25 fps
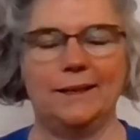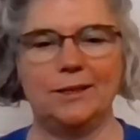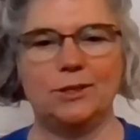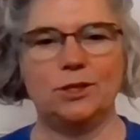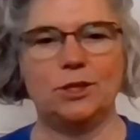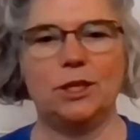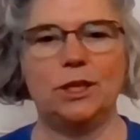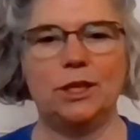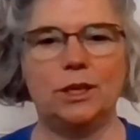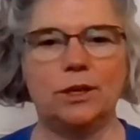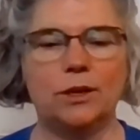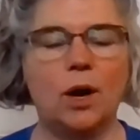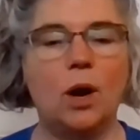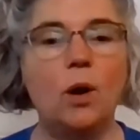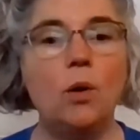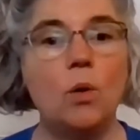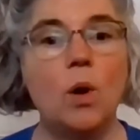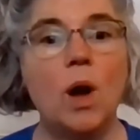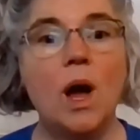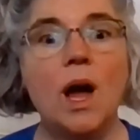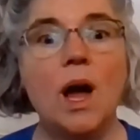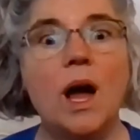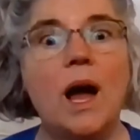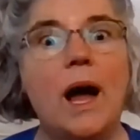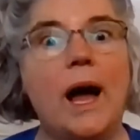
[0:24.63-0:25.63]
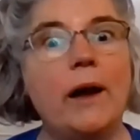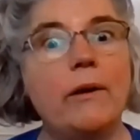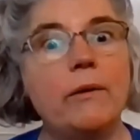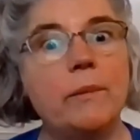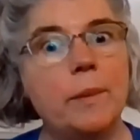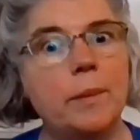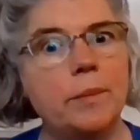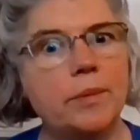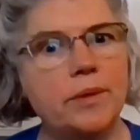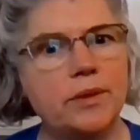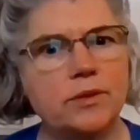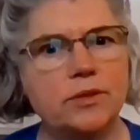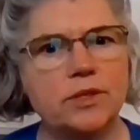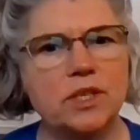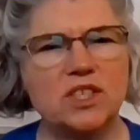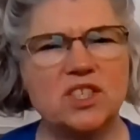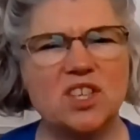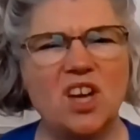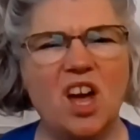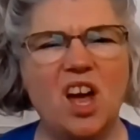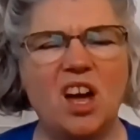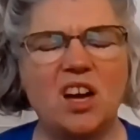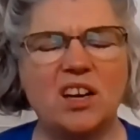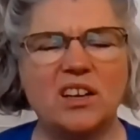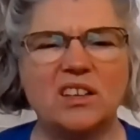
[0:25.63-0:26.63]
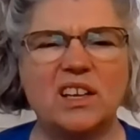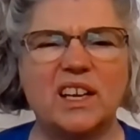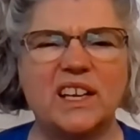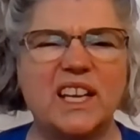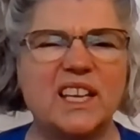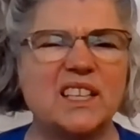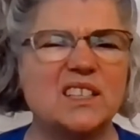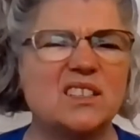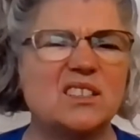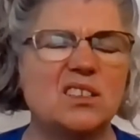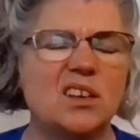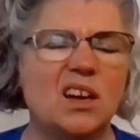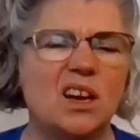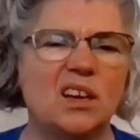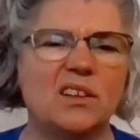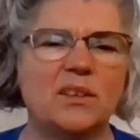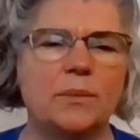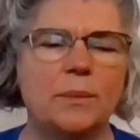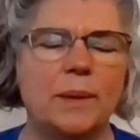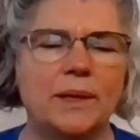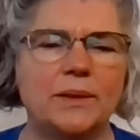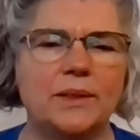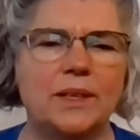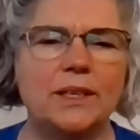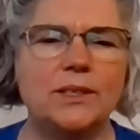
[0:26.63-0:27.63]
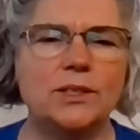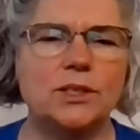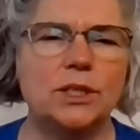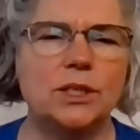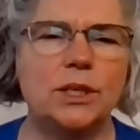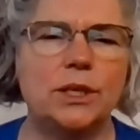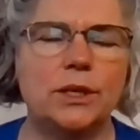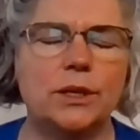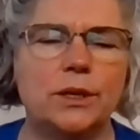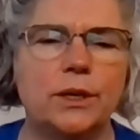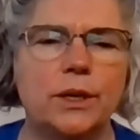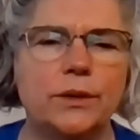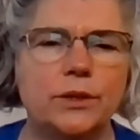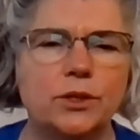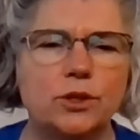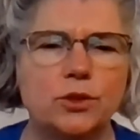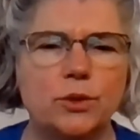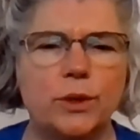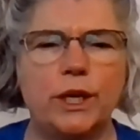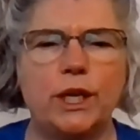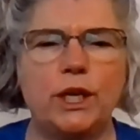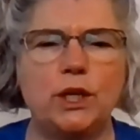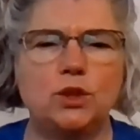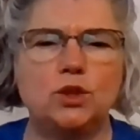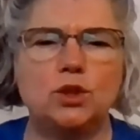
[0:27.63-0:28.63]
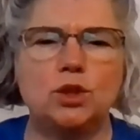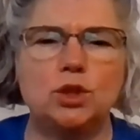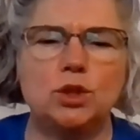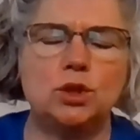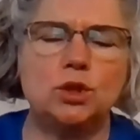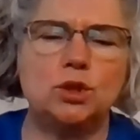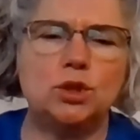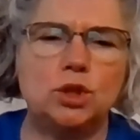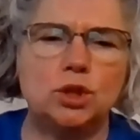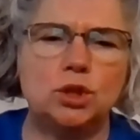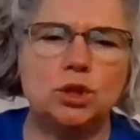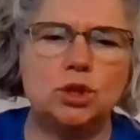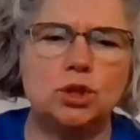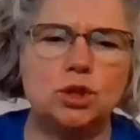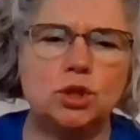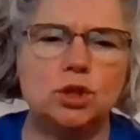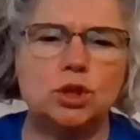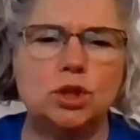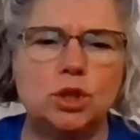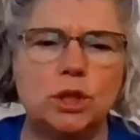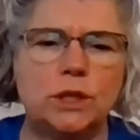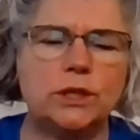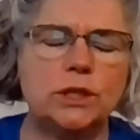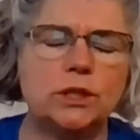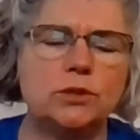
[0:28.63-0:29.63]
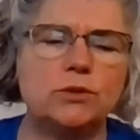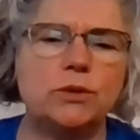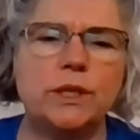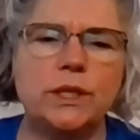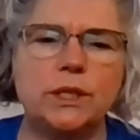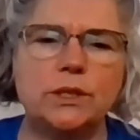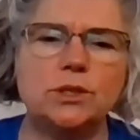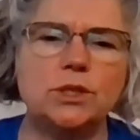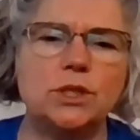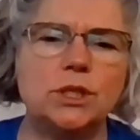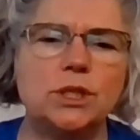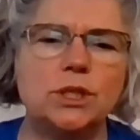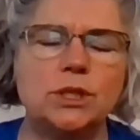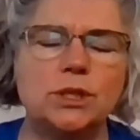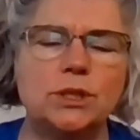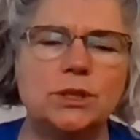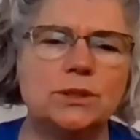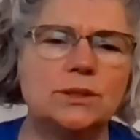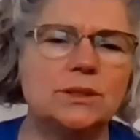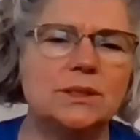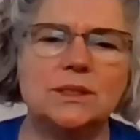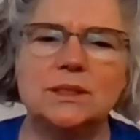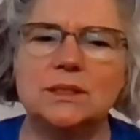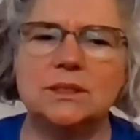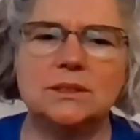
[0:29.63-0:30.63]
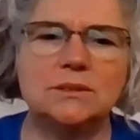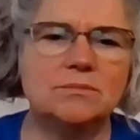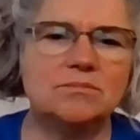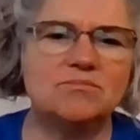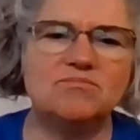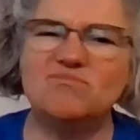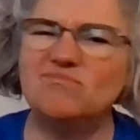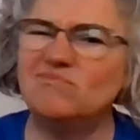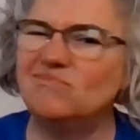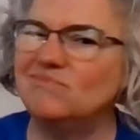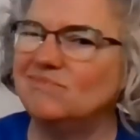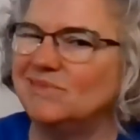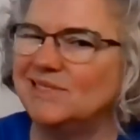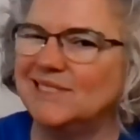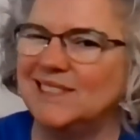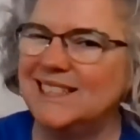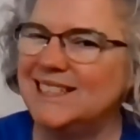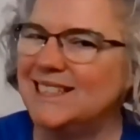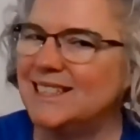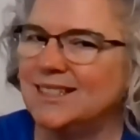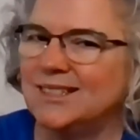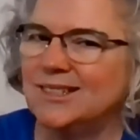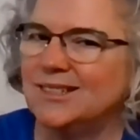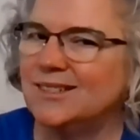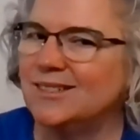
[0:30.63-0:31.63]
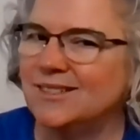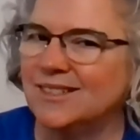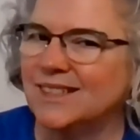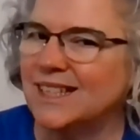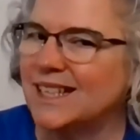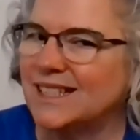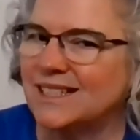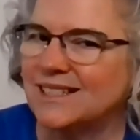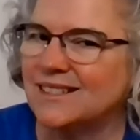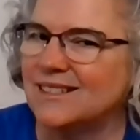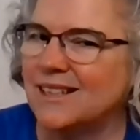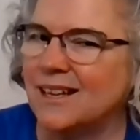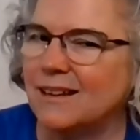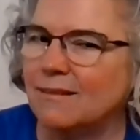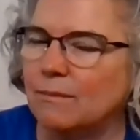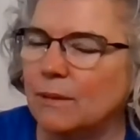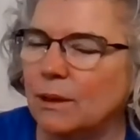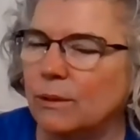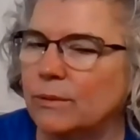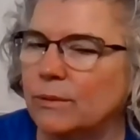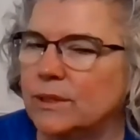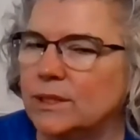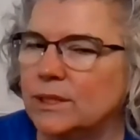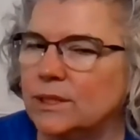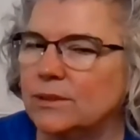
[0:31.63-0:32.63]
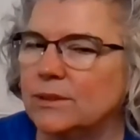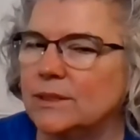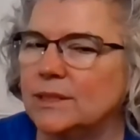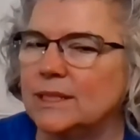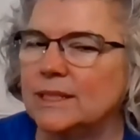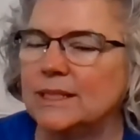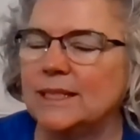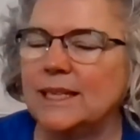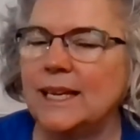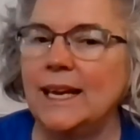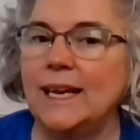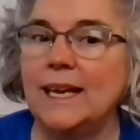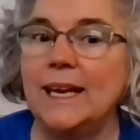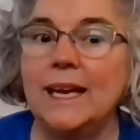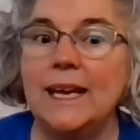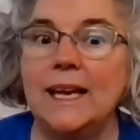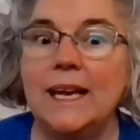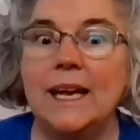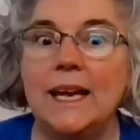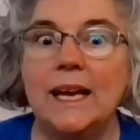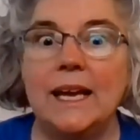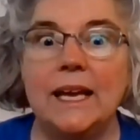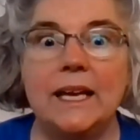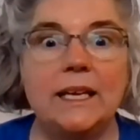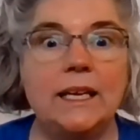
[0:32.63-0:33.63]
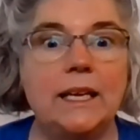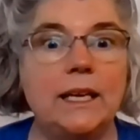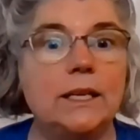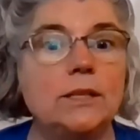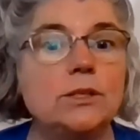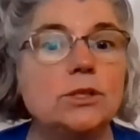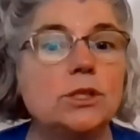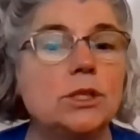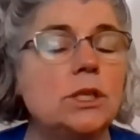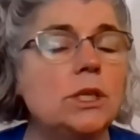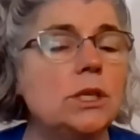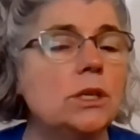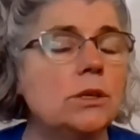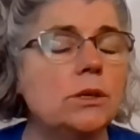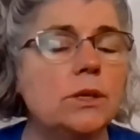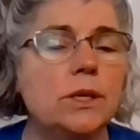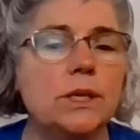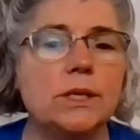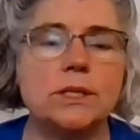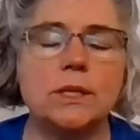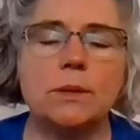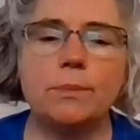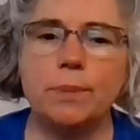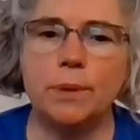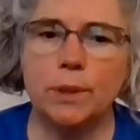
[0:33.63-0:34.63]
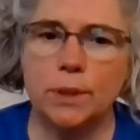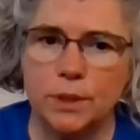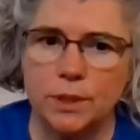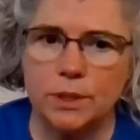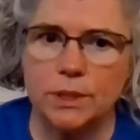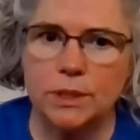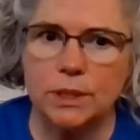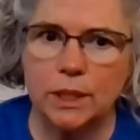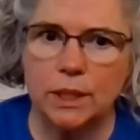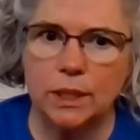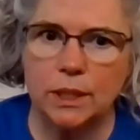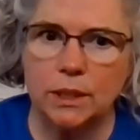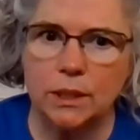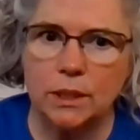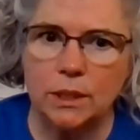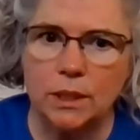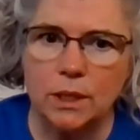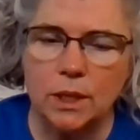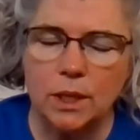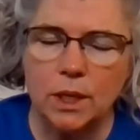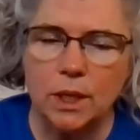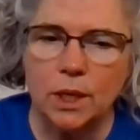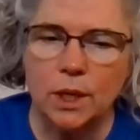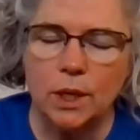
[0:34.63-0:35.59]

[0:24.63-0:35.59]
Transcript: Engineer. Oh, I remember there's a song, a kid's song about the engineer on the train. Choo choo, got the train engineer. No, that's not what we're doing today. An engineer is a person